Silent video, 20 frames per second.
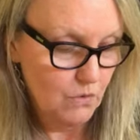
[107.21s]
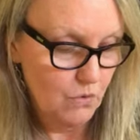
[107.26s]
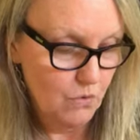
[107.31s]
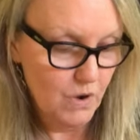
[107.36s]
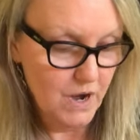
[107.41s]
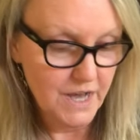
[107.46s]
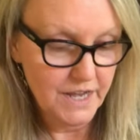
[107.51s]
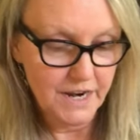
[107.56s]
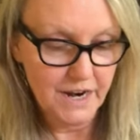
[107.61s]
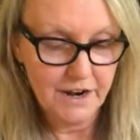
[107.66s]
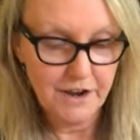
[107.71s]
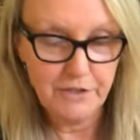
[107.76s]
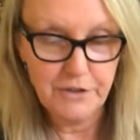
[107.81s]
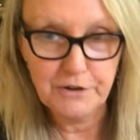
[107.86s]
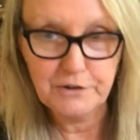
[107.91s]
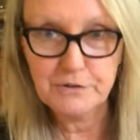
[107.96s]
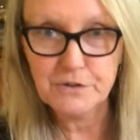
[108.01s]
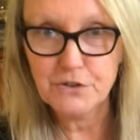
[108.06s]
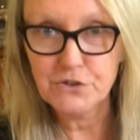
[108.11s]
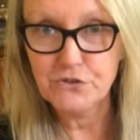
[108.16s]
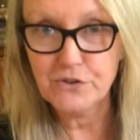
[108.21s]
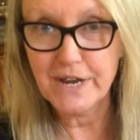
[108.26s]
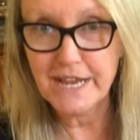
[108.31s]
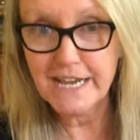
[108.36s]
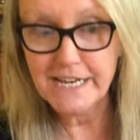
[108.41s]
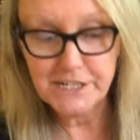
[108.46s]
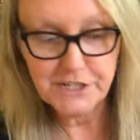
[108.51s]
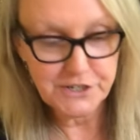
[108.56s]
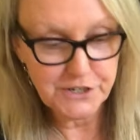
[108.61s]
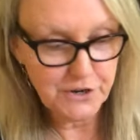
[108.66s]
What are those
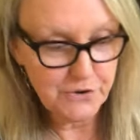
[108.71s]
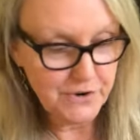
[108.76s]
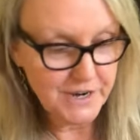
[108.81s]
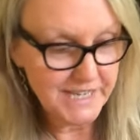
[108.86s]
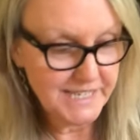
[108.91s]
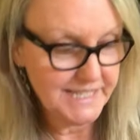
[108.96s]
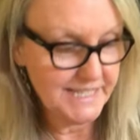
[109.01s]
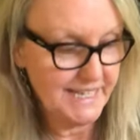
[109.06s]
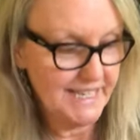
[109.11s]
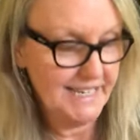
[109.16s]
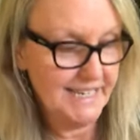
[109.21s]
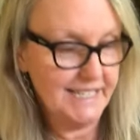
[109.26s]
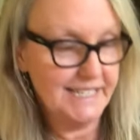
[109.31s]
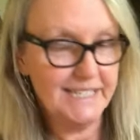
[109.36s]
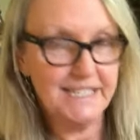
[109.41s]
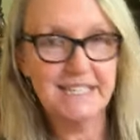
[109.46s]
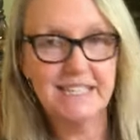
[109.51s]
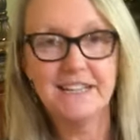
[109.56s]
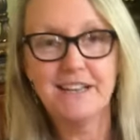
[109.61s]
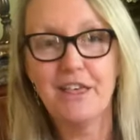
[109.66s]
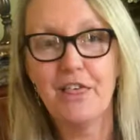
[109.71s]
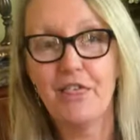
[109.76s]
strange noises?